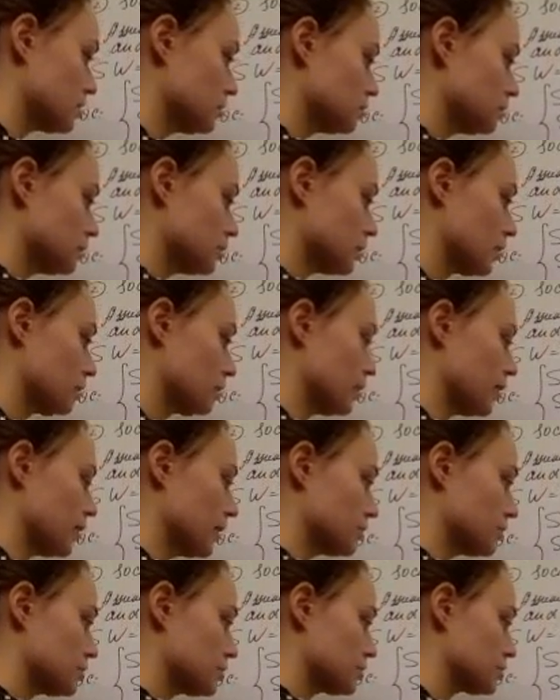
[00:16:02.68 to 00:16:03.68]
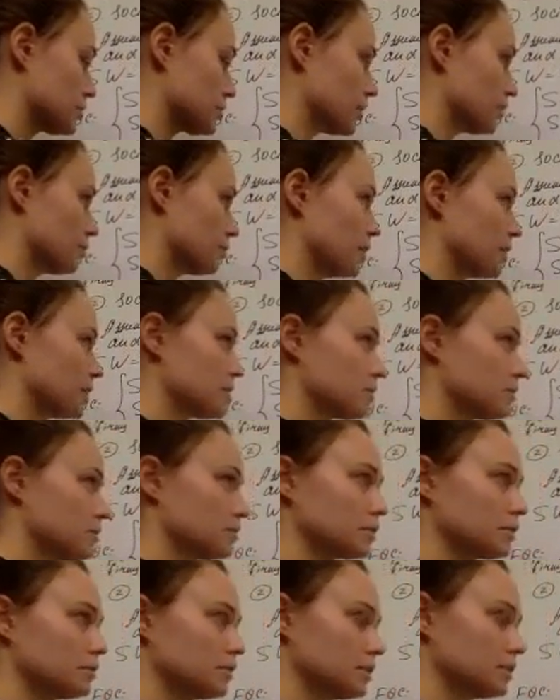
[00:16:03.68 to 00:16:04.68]
if we compare it with competitive
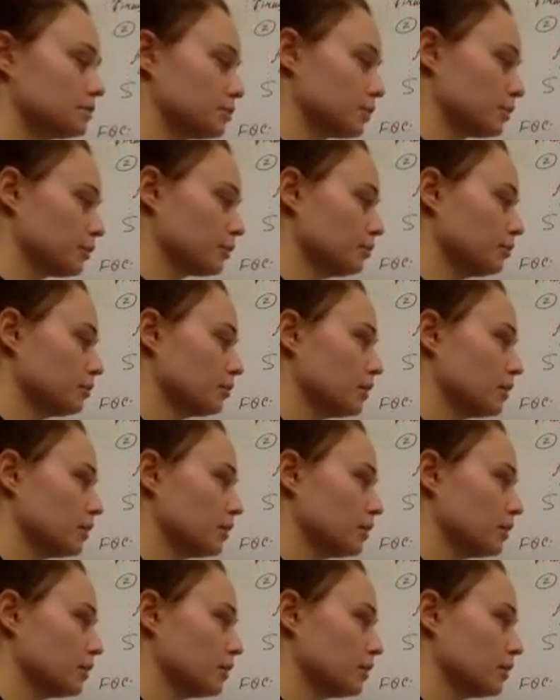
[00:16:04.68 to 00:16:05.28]
equilibrium,